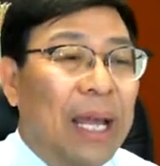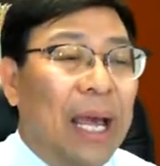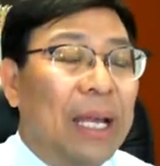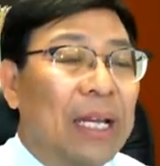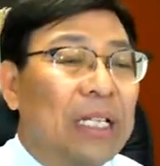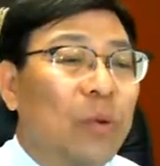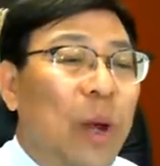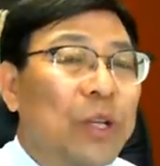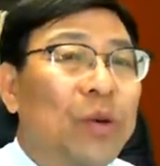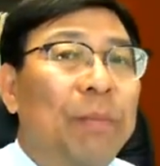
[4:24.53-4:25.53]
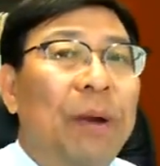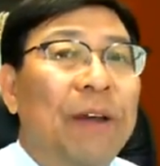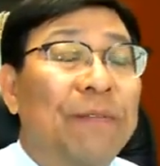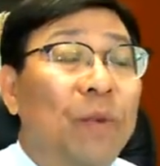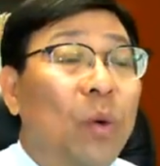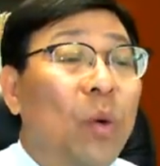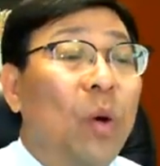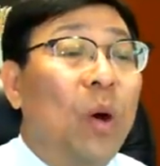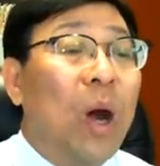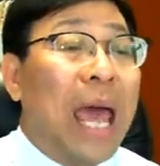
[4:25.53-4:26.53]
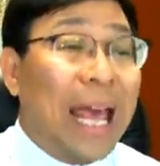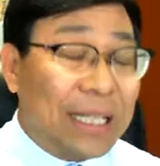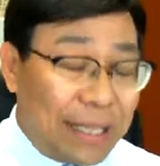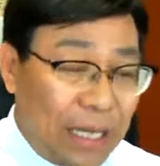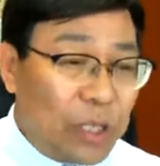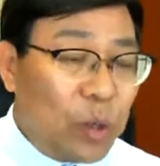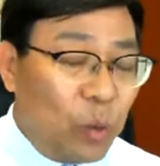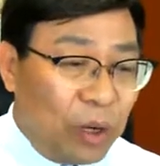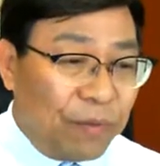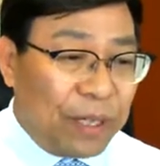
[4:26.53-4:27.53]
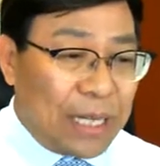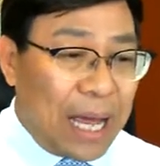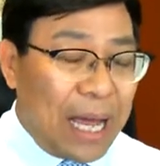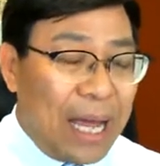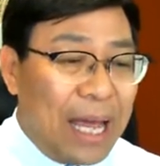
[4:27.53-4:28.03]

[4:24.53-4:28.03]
And then when you apply for essential work visa,